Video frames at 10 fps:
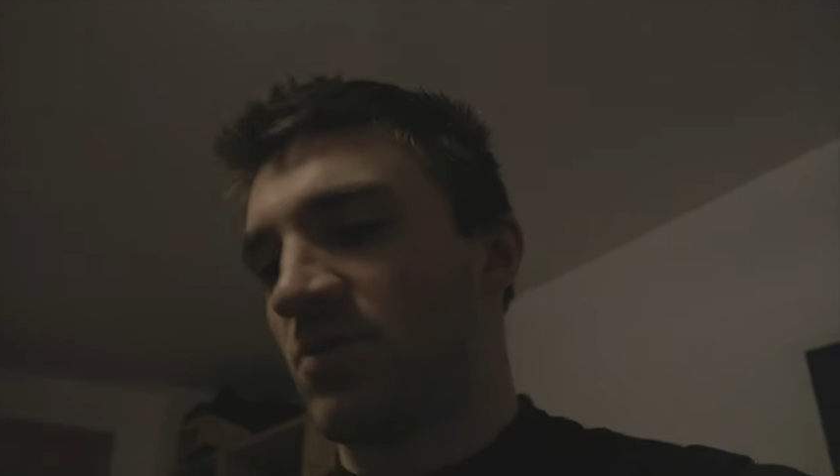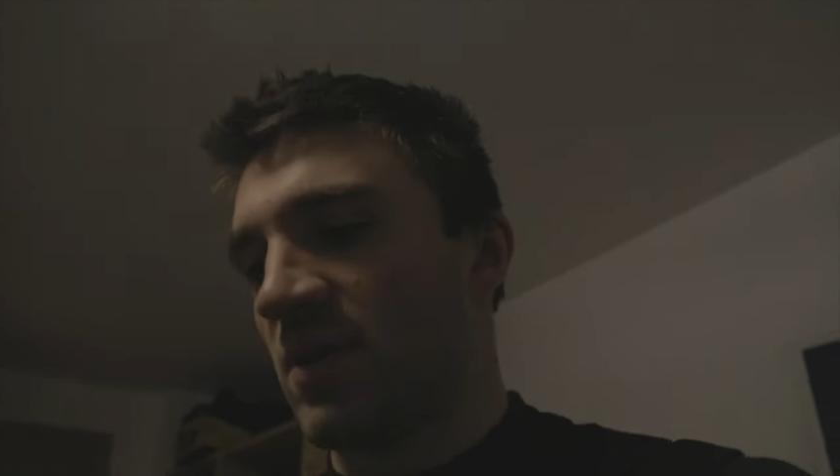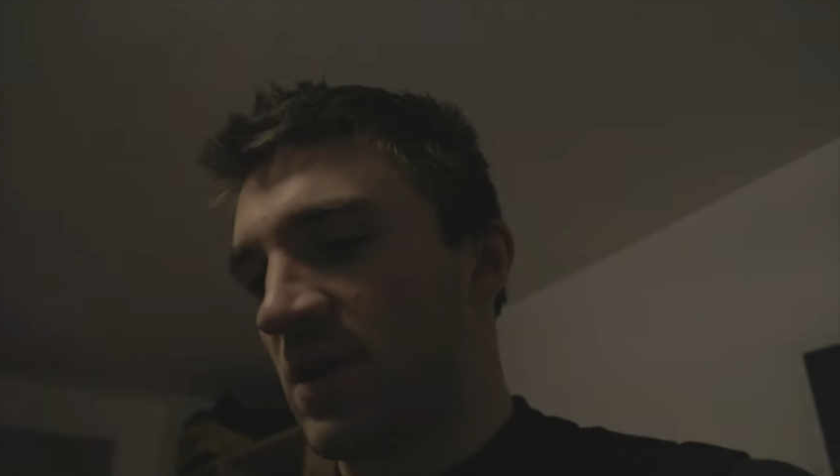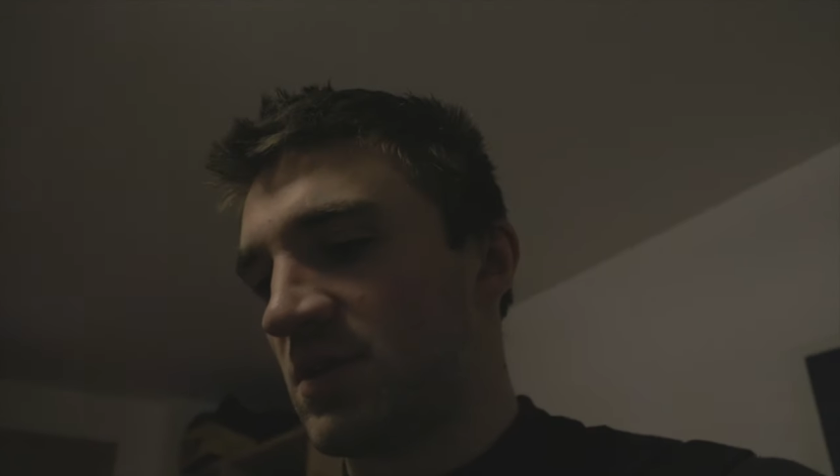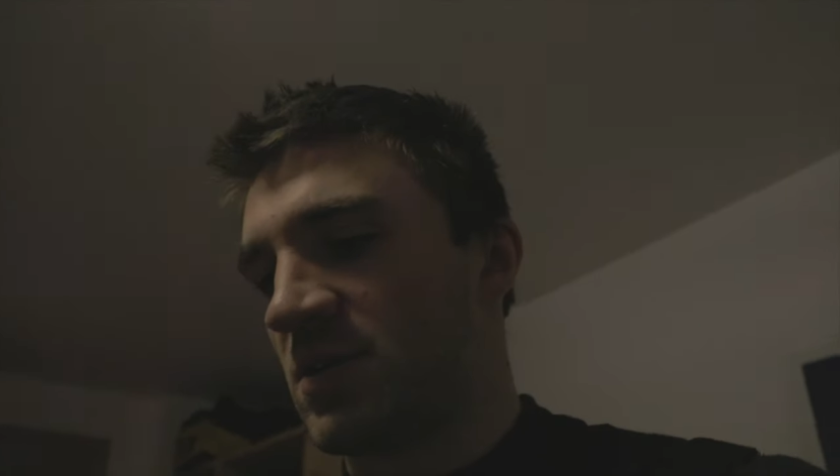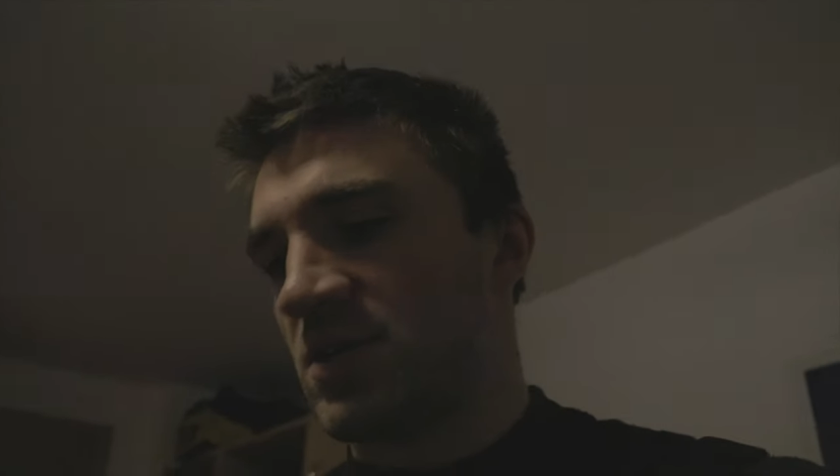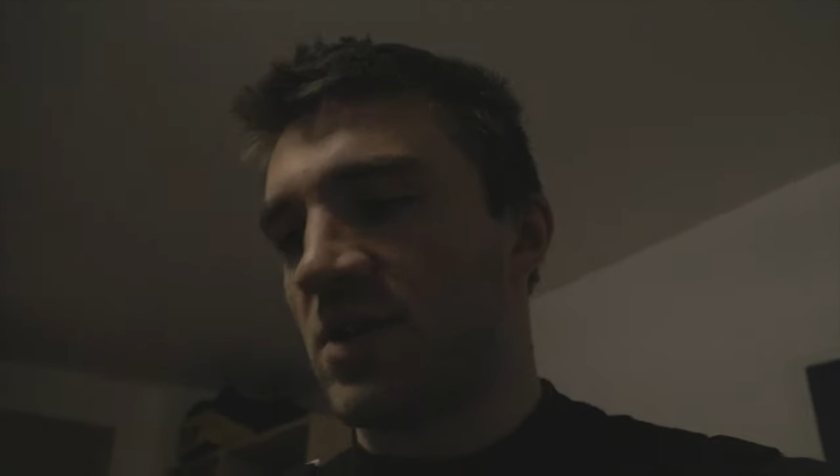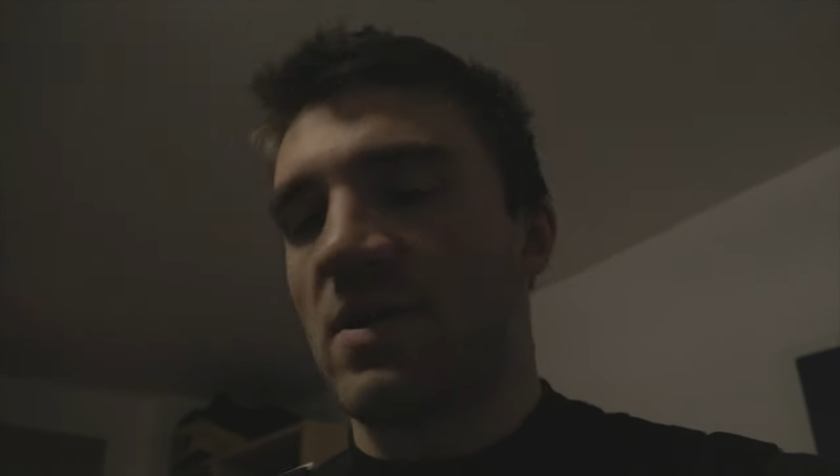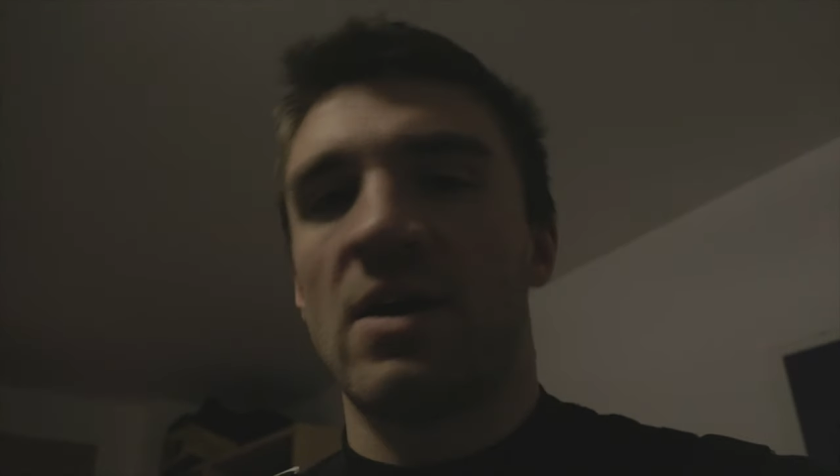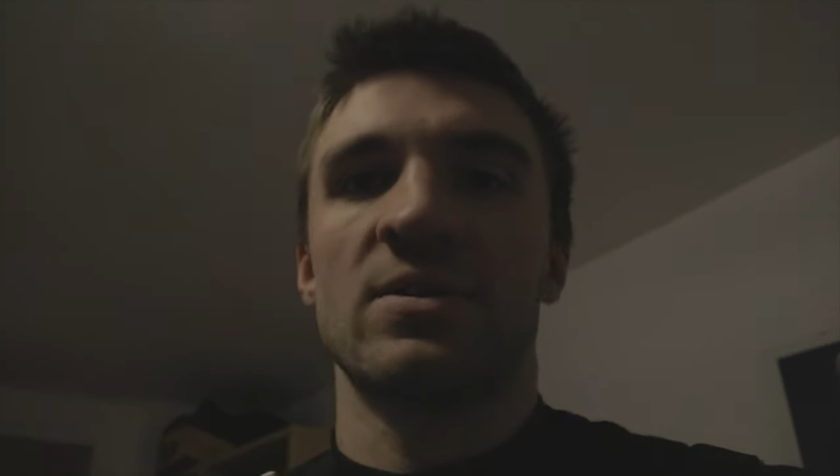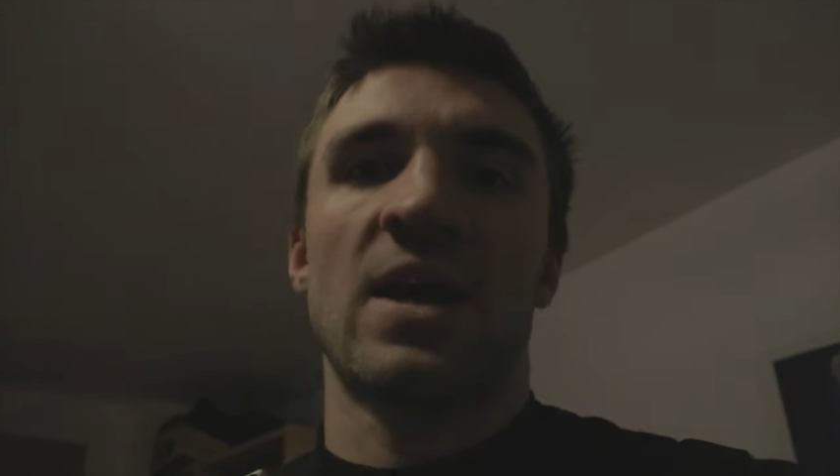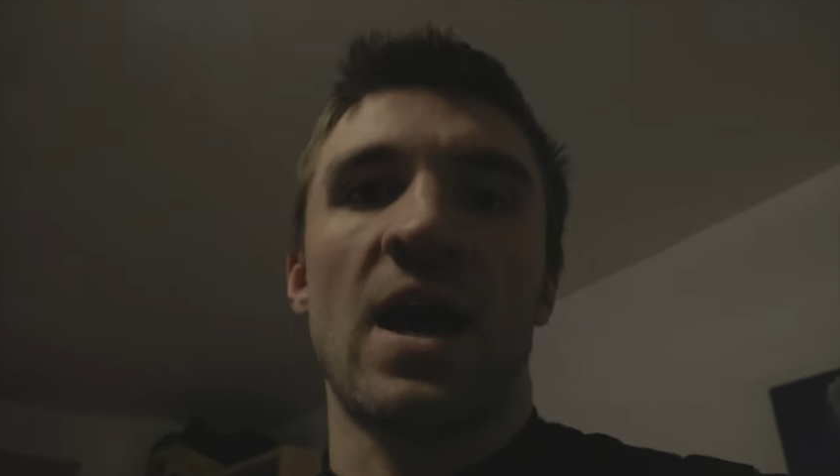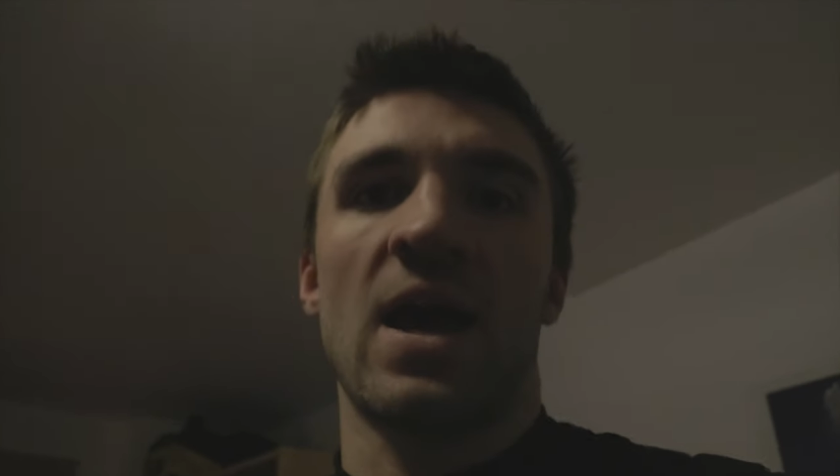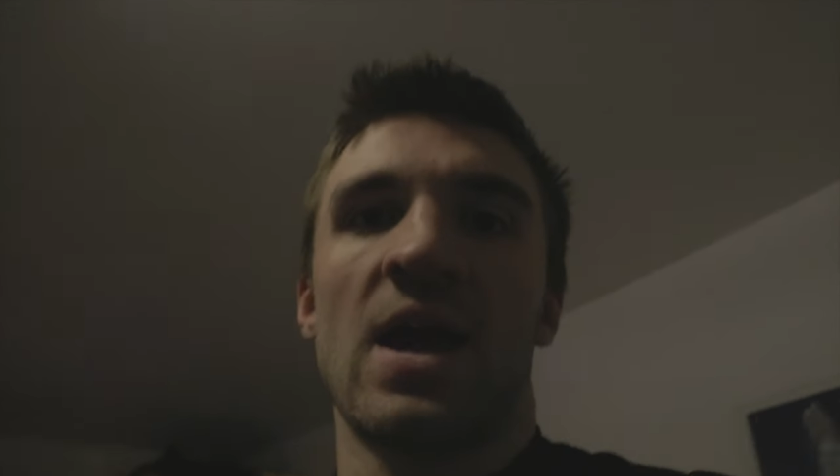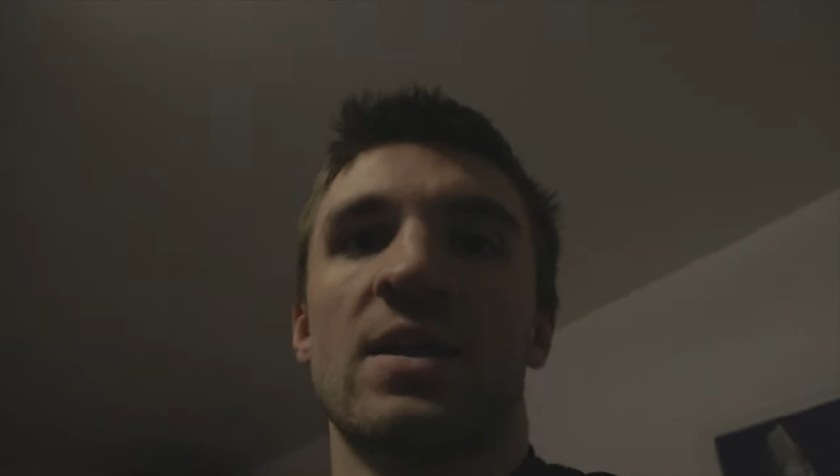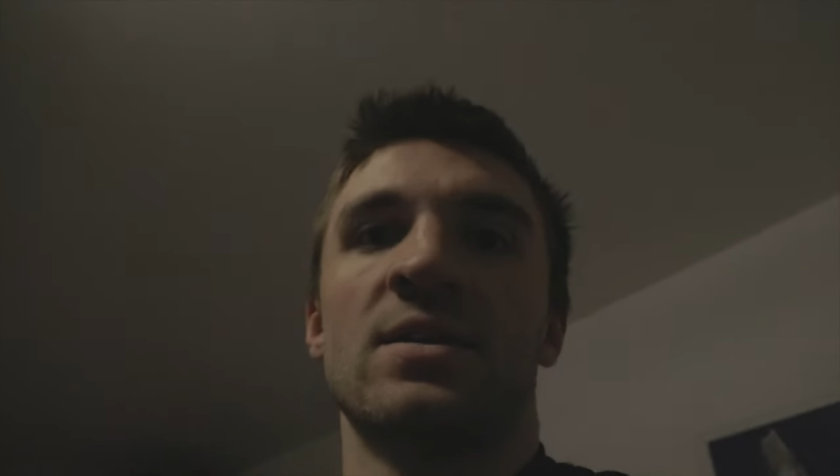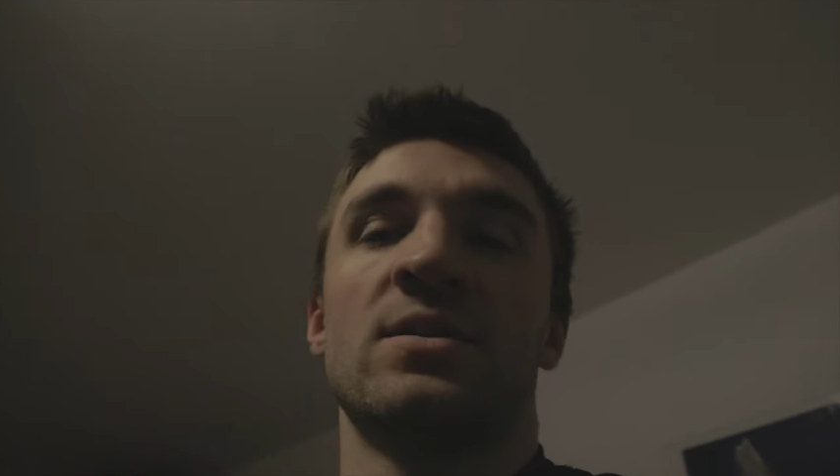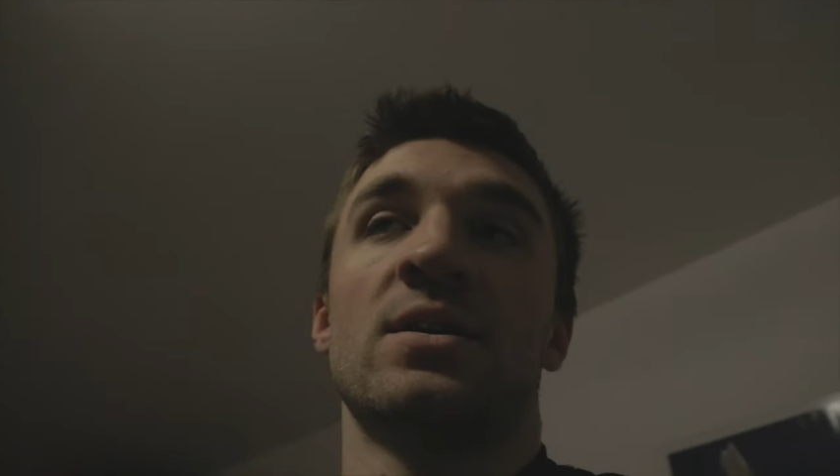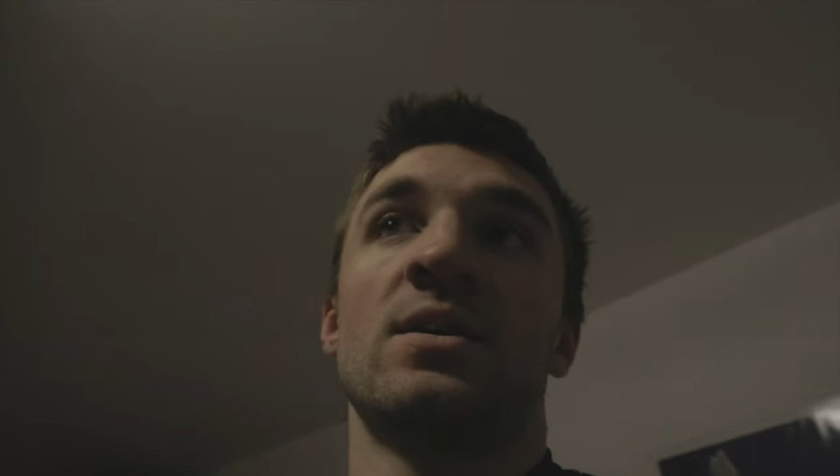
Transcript: things to turn around and